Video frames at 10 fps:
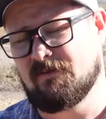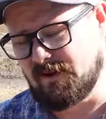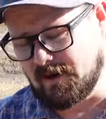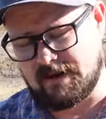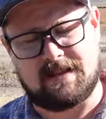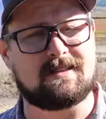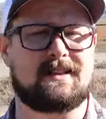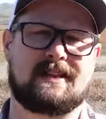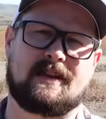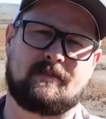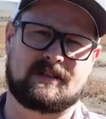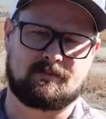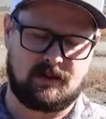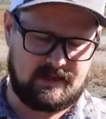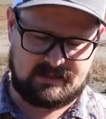very easy to get
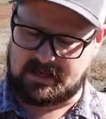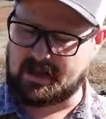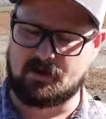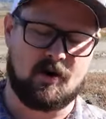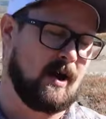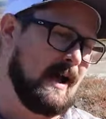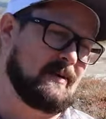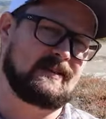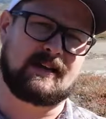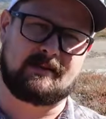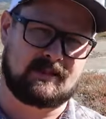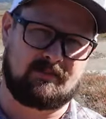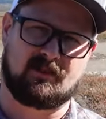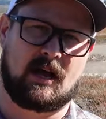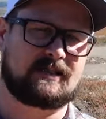misplaced. I don't know how many times
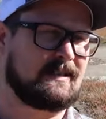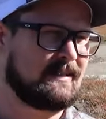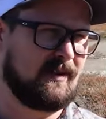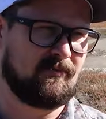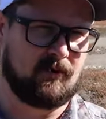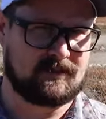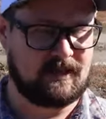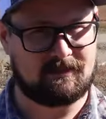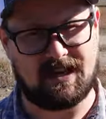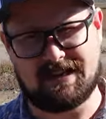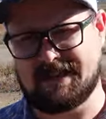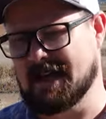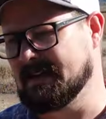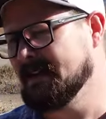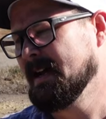I've lost a set of forceps.
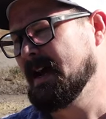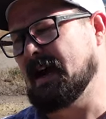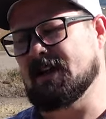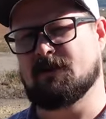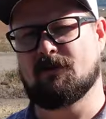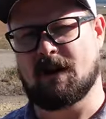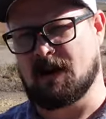Again, you run